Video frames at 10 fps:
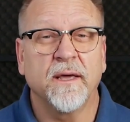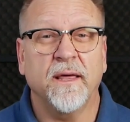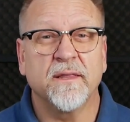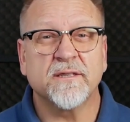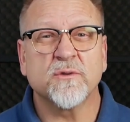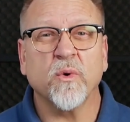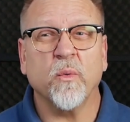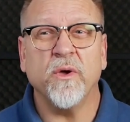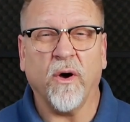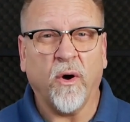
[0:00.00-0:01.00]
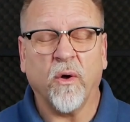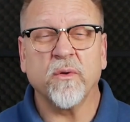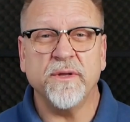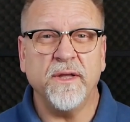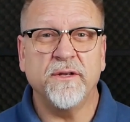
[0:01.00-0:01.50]
And this is what we all
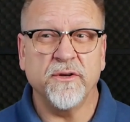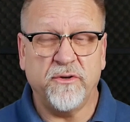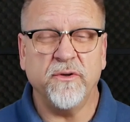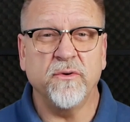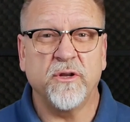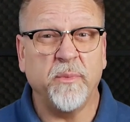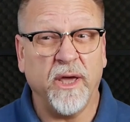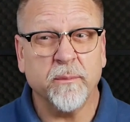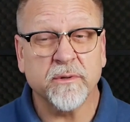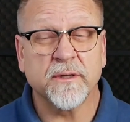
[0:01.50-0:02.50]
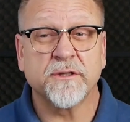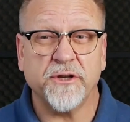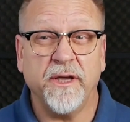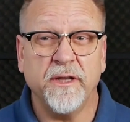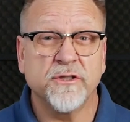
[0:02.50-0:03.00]
need to do to be able to
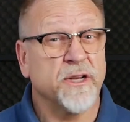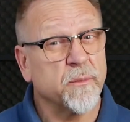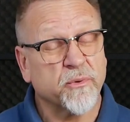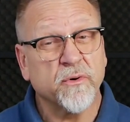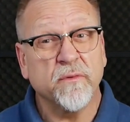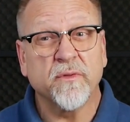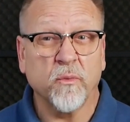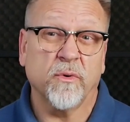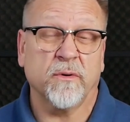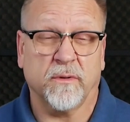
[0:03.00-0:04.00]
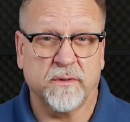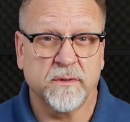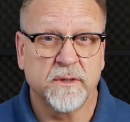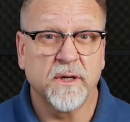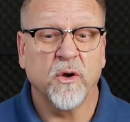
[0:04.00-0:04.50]
change and improve the world,
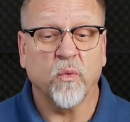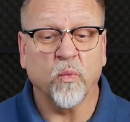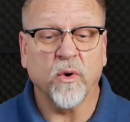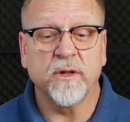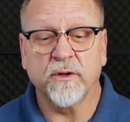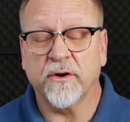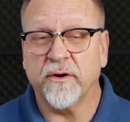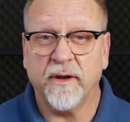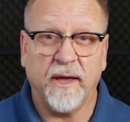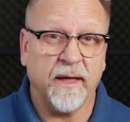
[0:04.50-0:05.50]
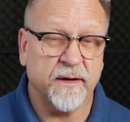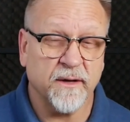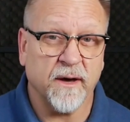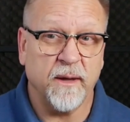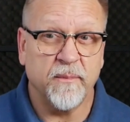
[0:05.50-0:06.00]
one learner at a
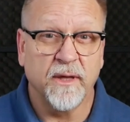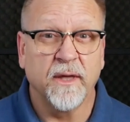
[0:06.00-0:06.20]
time.